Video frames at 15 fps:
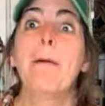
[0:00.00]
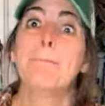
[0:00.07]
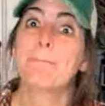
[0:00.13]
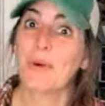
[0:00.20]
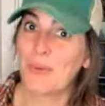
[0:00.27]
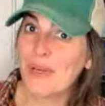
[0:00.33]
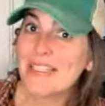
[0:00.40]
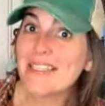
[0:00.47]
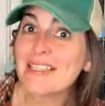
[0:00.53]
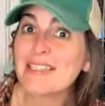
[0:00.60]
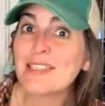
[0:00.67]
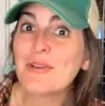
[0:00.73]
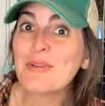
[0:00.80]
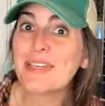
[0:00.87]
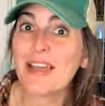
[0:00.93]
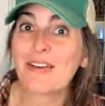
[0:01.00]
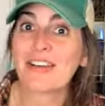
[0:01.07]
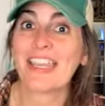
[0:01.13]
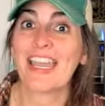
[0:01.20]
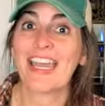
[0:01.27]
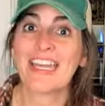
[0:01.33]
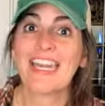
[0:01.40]
But once I slowed down
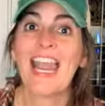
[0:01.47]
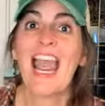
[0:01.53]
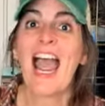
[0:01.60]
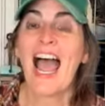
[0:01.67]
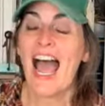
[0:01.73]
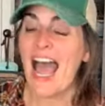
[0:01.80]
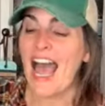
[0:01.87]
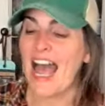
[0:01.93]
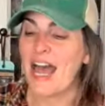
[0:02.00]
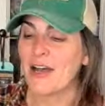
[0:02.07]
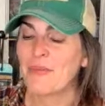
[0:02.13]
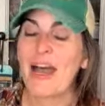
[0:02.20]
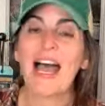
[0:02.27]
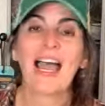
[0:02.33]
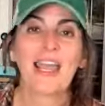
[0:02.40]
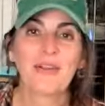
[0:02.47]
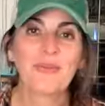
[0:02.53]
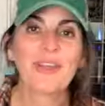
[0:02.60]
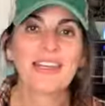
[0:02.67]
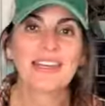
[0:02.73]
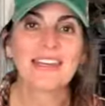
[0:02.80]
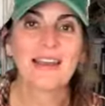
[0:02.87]
again, um, I
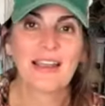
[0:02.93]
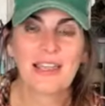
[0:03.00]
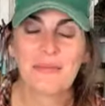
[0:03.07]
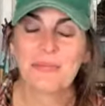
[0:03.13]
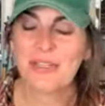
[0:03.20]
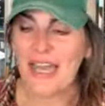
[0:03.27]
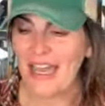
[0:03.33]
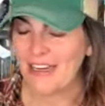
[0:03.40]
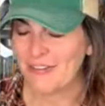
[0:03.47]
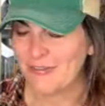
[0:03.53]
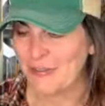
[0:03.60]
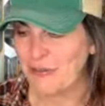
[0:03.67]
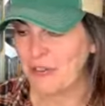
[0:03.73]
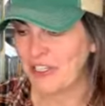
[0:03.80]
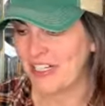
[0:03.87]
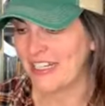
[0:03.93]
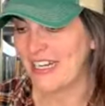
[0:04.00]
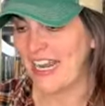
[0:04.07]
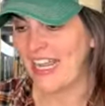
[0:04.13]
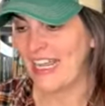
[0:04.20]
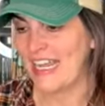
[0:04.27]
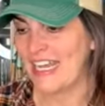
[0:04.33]
went and I applied for it,
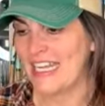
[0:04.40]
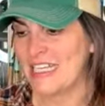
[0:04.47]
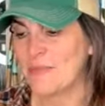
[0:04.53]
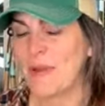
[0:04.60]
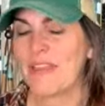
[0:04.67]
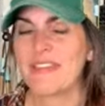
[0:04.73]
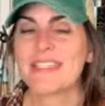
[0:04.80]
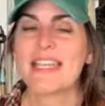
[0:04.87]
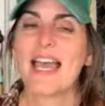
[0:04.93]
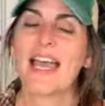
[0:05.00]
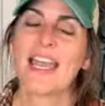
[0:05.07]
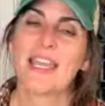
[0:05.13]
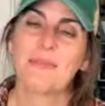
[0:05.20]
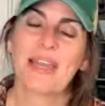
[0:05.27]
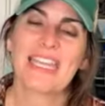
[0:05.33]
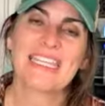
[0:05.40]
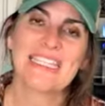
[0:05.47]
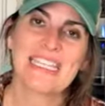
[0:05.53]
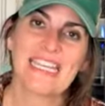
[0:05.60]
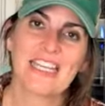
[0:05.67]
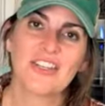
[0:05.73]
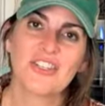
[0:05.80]
and by the time I
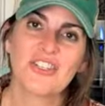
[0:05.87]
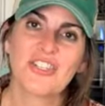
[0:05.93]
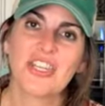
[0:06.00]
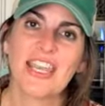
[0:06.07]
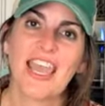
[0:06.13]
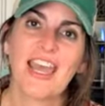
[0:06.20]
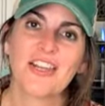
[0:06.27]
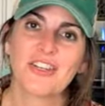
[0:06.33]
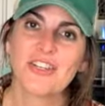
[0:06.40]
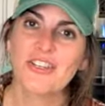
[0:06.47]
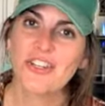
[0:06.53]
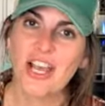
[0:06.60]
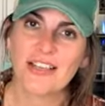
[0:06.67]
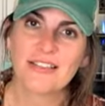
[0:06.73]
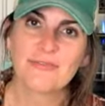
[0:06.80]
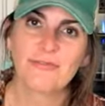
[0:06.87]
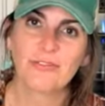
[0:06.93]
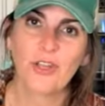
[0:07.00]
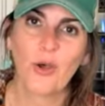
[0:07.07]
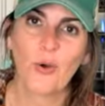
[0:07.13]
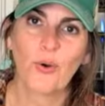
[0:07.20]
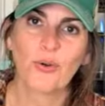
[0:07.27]
did, she had just
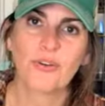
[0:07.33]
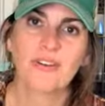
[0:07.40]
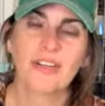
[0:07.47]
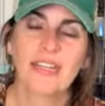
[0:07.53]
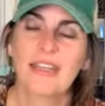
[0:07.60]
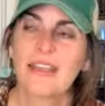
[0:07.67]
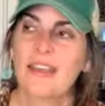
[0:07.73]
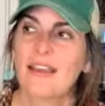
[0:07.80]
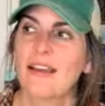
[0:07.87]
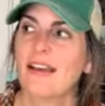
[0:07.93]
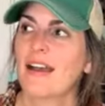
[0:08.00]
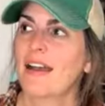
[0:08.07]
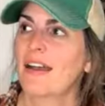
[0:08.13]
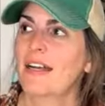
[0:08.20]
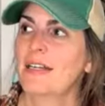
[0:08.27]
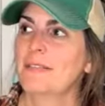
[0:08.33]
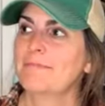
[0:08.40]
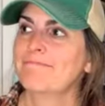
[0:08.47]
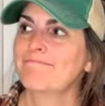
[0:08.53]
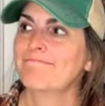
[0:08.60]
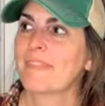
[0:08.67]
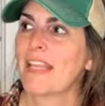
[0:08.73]
flown. Um,
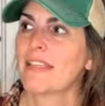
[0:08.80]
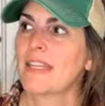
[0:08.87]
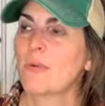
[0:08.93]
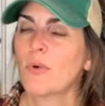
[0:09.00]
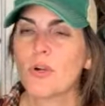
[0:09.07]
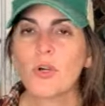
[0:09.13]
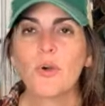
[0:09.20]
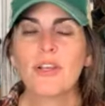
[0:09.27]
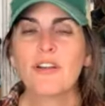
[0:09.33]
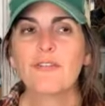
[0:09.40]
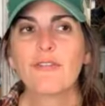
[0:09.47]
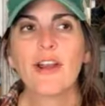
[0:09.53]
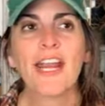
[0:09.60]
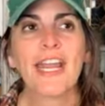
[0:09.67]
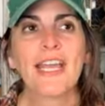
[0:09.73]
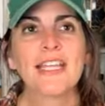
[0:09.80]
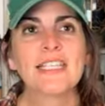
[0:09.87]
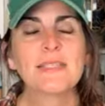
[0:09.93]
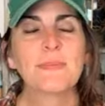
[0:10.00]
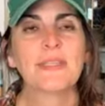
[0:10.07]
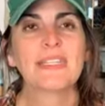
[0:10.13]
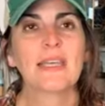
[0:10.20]
they weren't going to France,
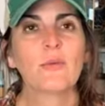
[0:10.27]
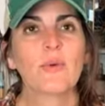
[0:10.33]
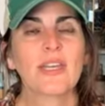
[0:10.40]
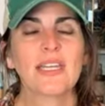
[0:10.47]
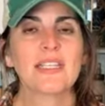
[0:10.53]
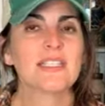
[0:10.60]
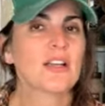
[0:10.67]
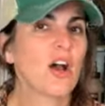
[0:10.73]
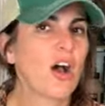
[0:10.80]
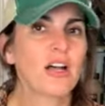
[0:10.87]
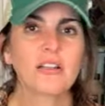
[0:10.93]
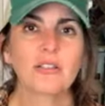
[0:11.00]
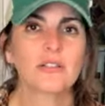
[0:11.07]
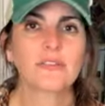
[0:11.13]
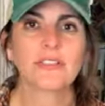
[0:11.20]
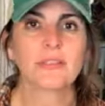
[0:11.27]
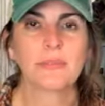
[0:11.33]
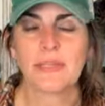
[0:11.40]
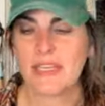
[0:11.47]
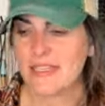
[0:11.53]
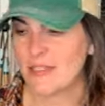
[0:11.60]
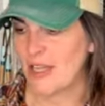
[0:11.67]
but they went all over the
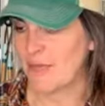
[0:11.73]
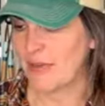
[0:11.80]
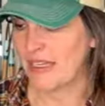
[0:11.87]
place.